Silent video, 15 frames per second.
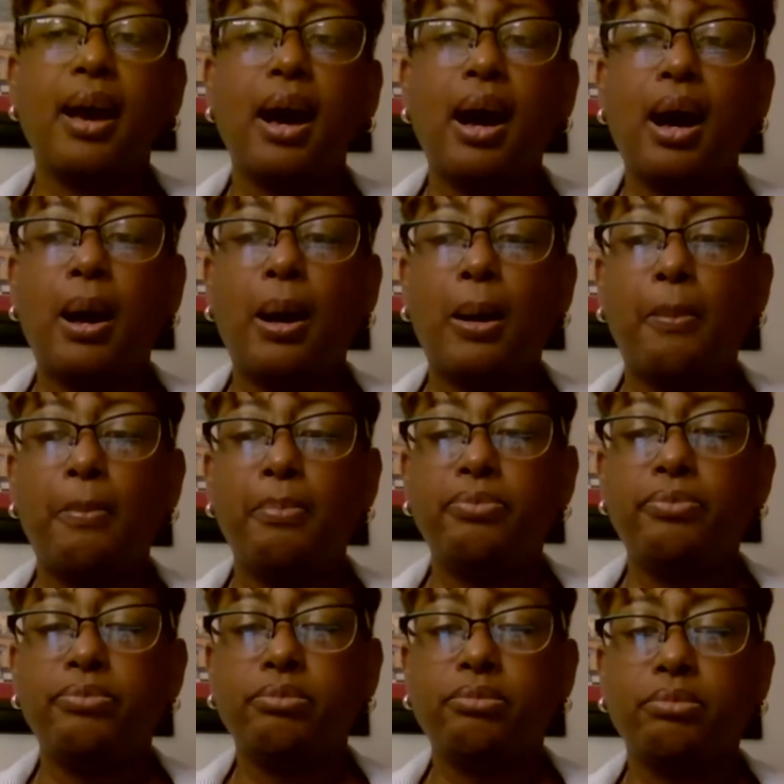
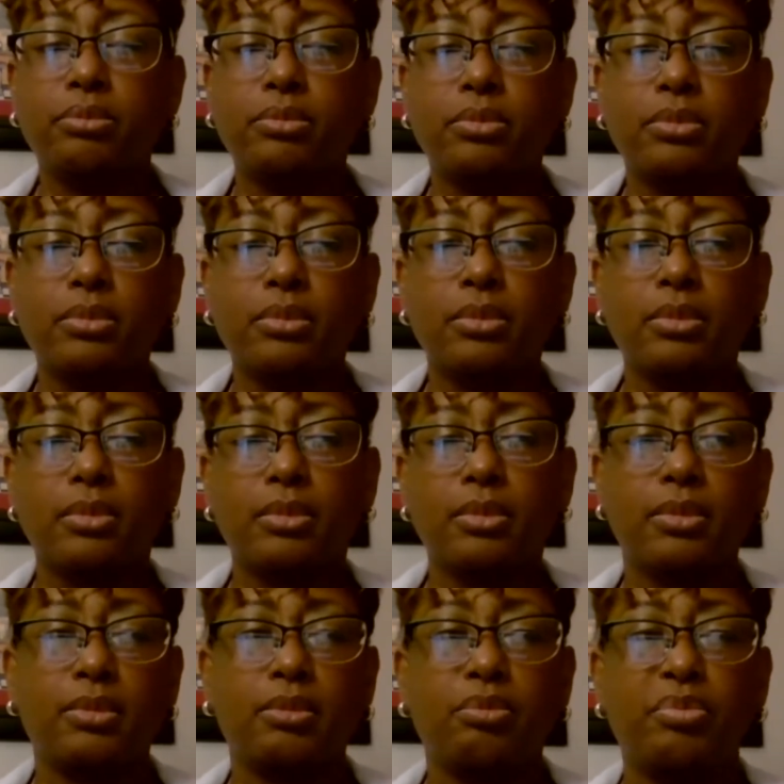um,
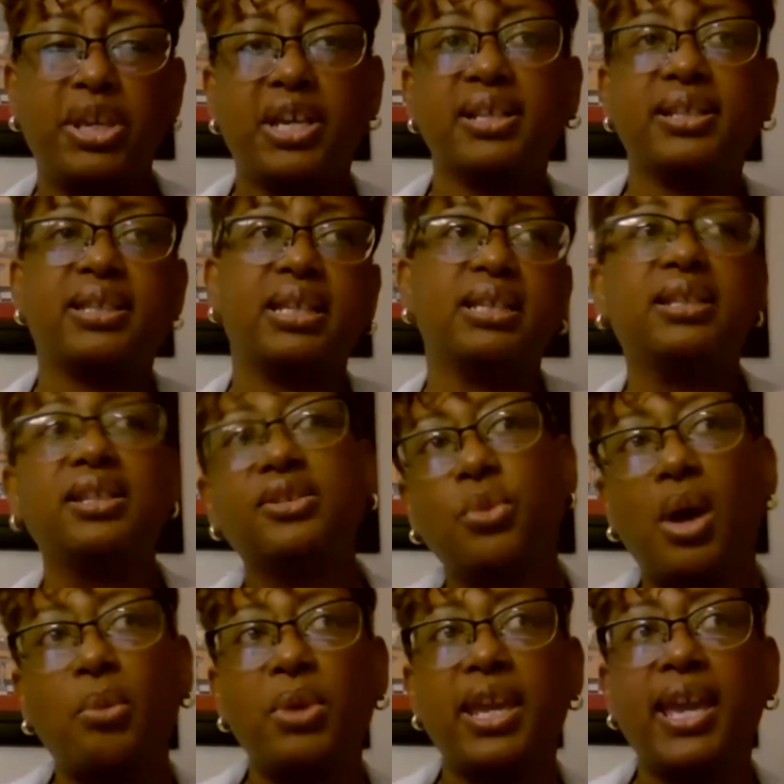because this is
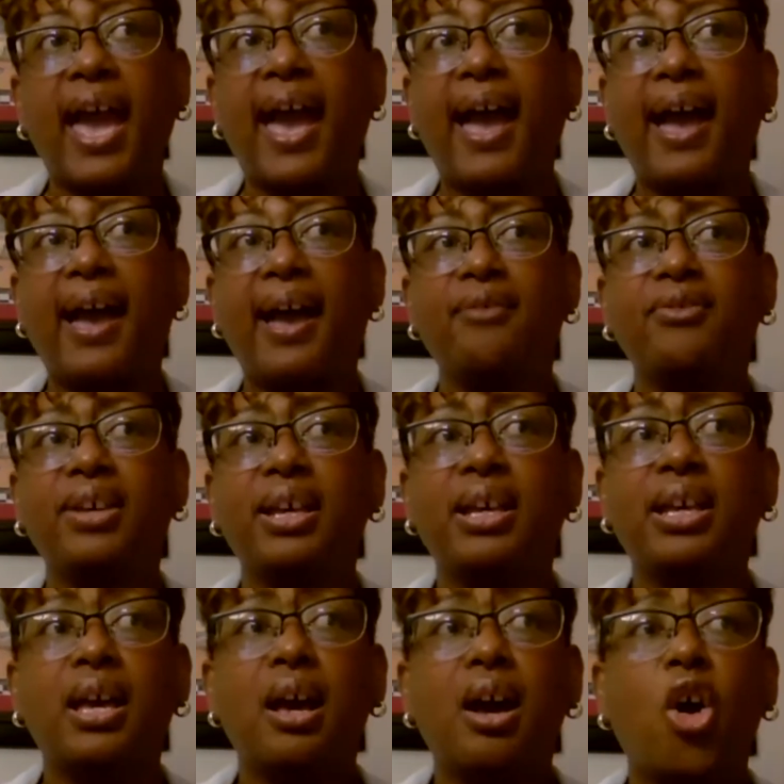what we have
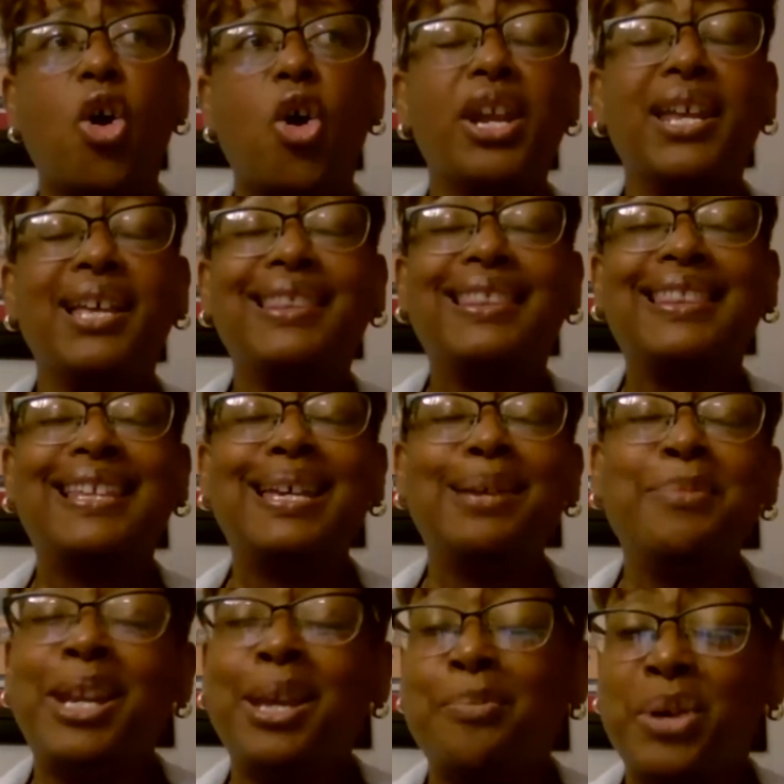on a
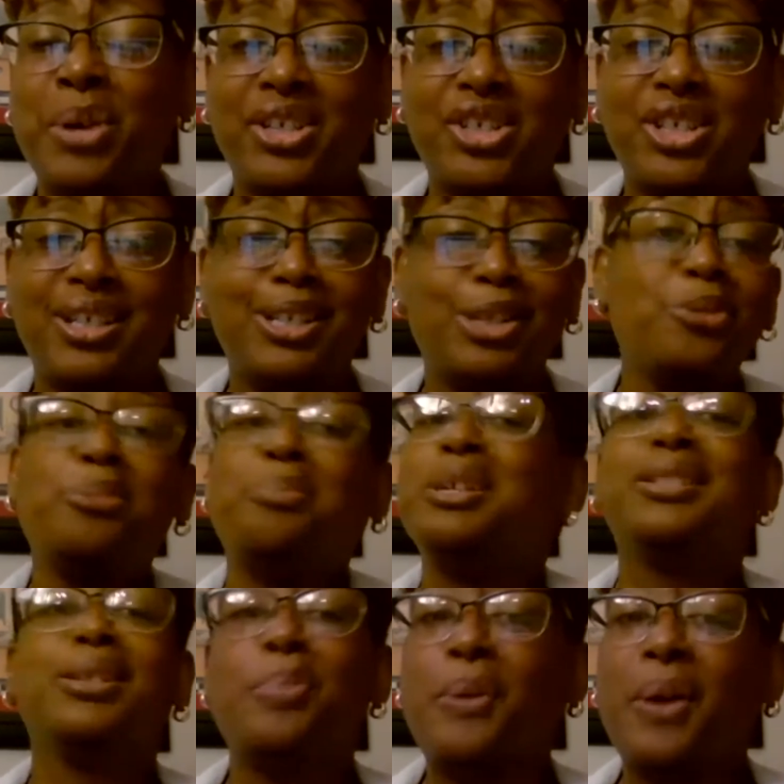limited budget. You'd
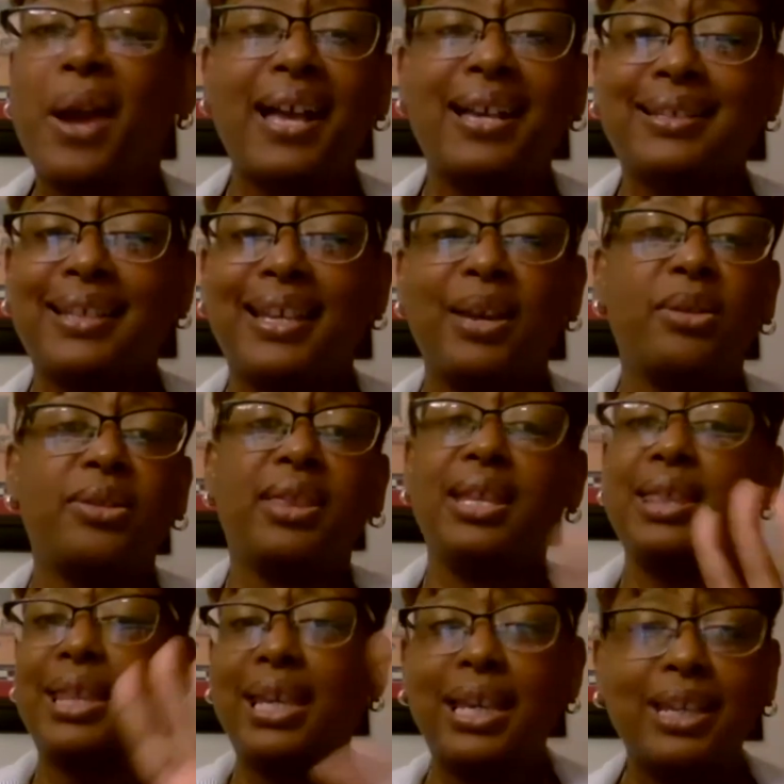be surprised at
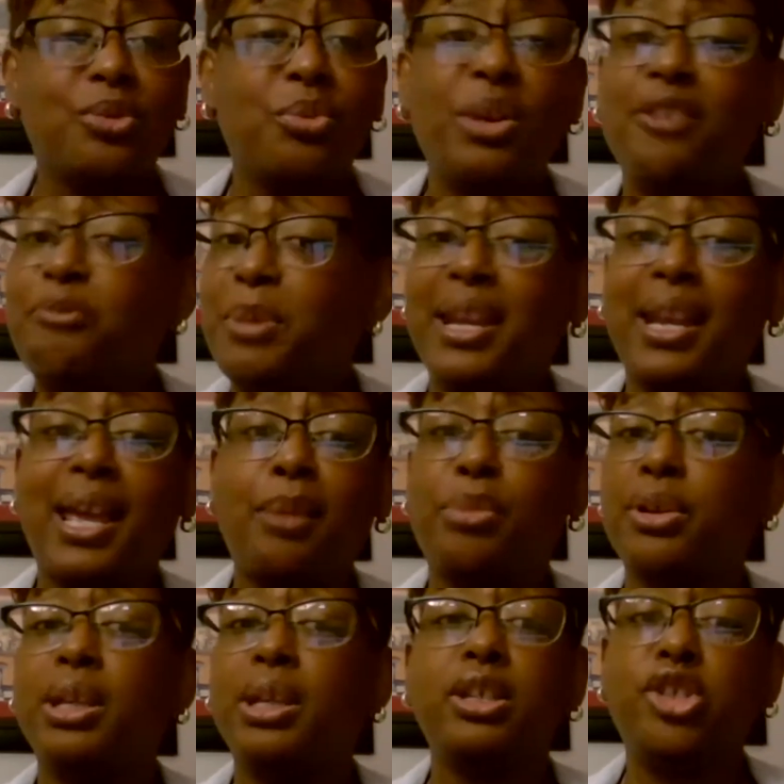the things we've been
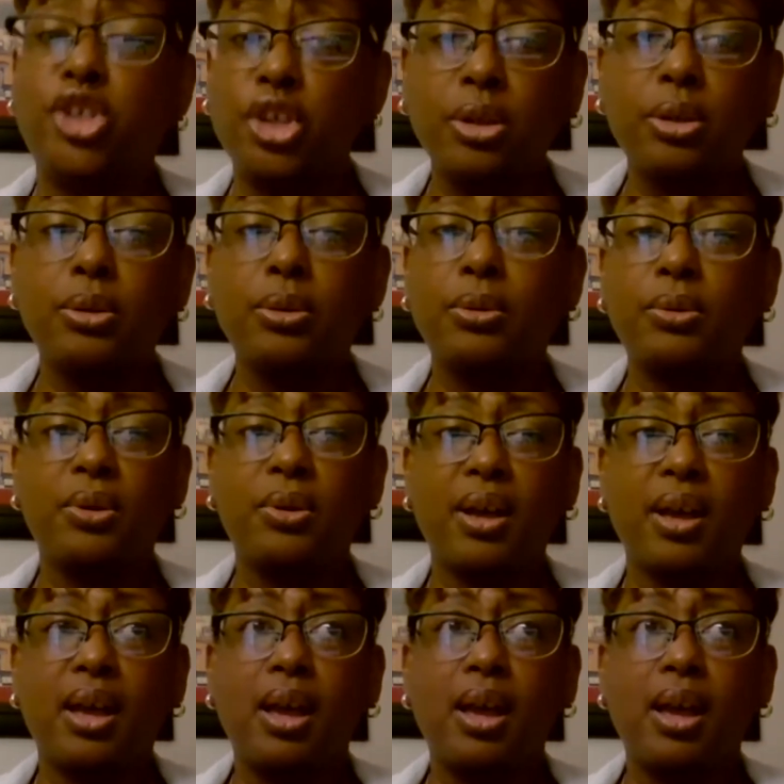able to do